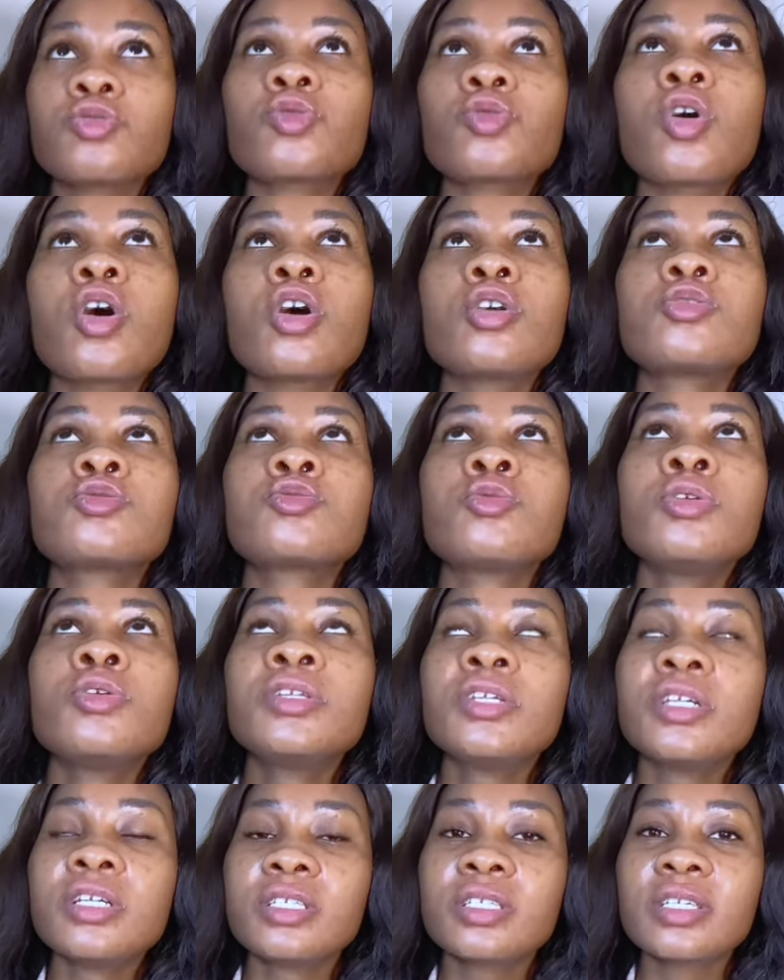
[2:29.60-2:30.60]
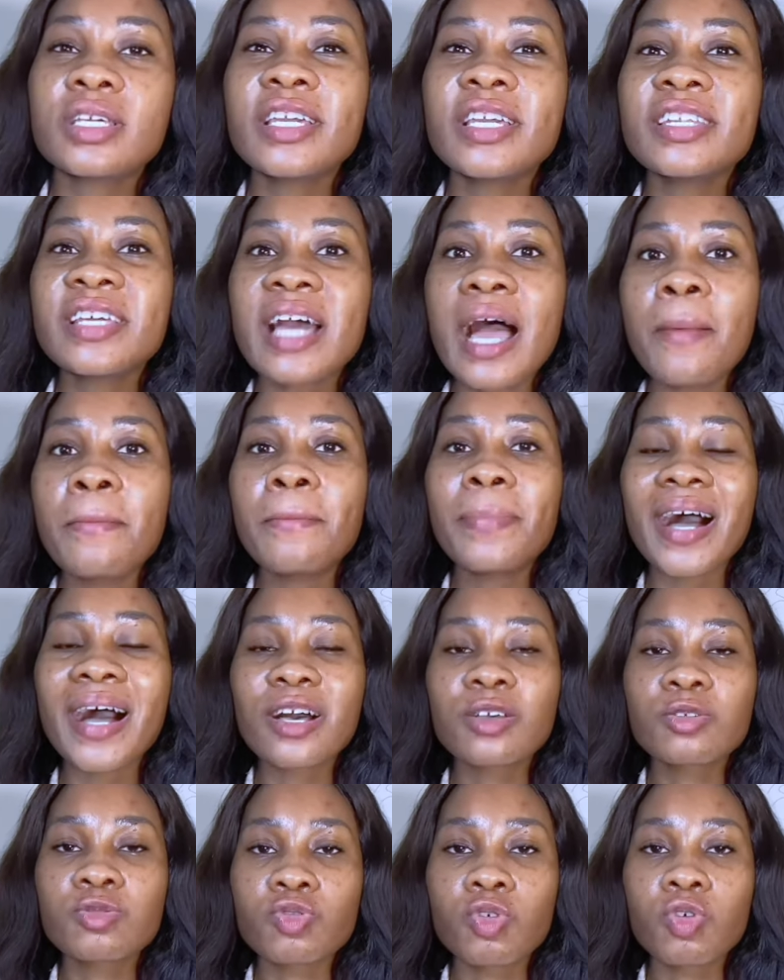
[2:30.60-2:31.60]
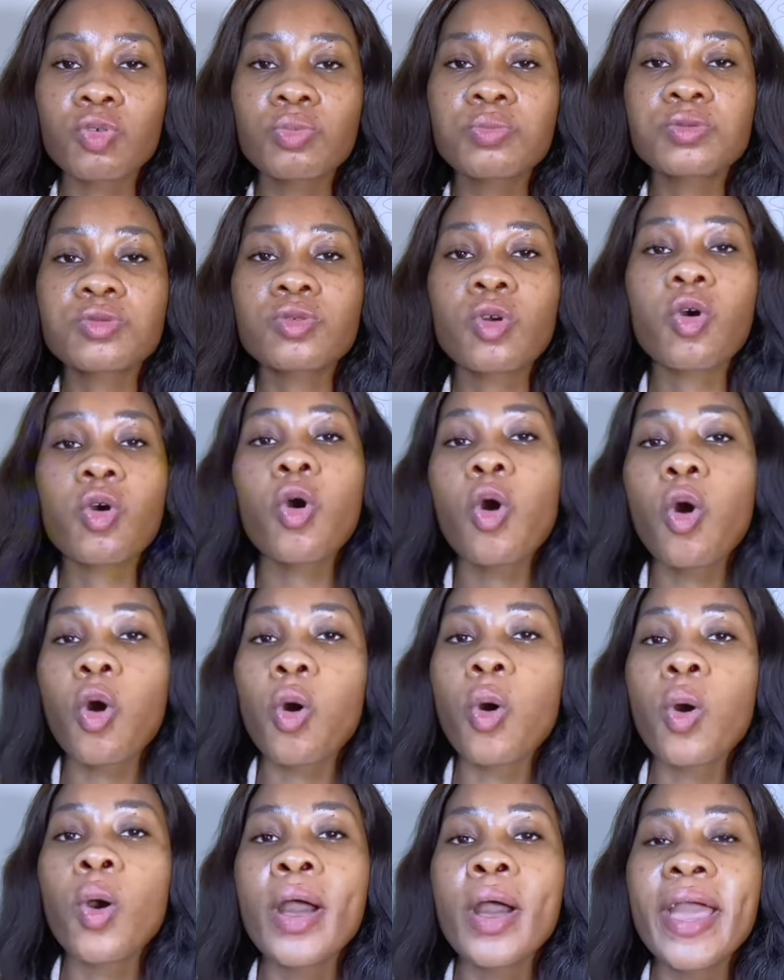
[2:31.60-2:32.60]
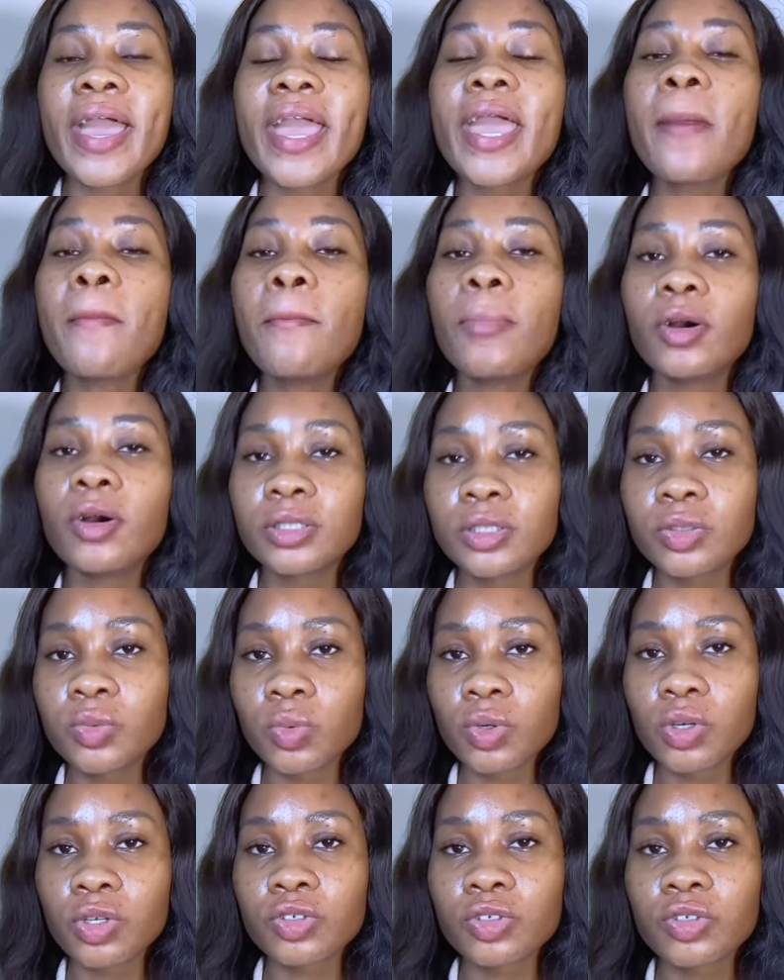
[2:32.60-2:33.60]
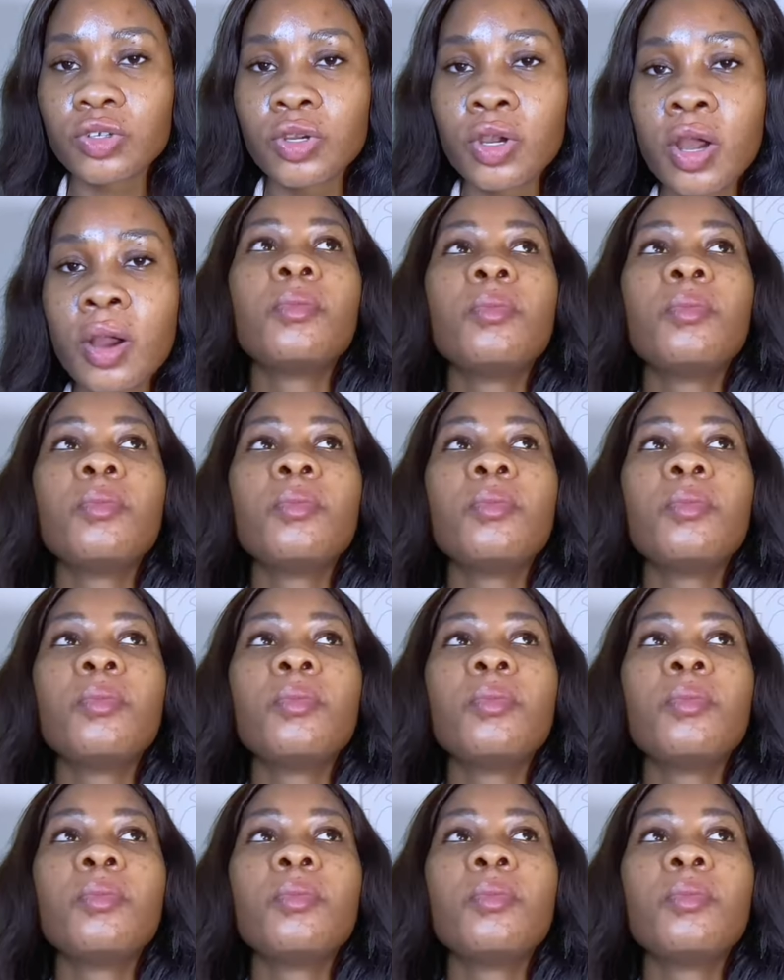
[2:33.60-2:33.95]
you also need either bath soaps or a body wash.